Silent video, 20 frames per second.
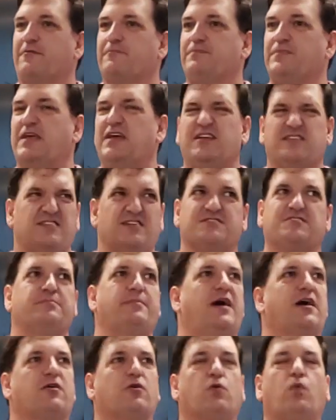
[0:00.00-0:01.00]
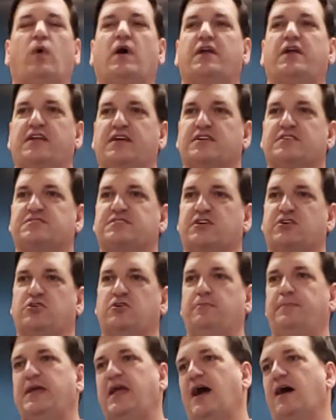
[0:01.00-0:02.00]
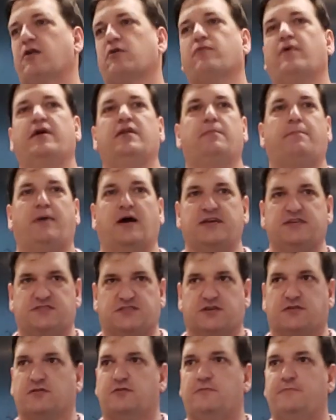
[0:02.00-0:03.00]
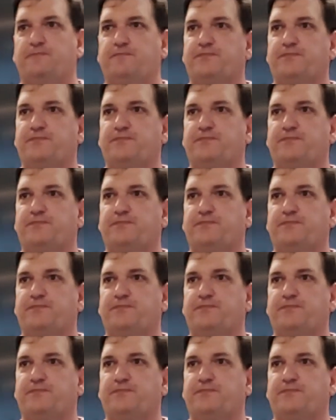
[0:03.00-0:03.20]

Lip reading: It doesn't matter what it is. It could be how to ride a bicycle.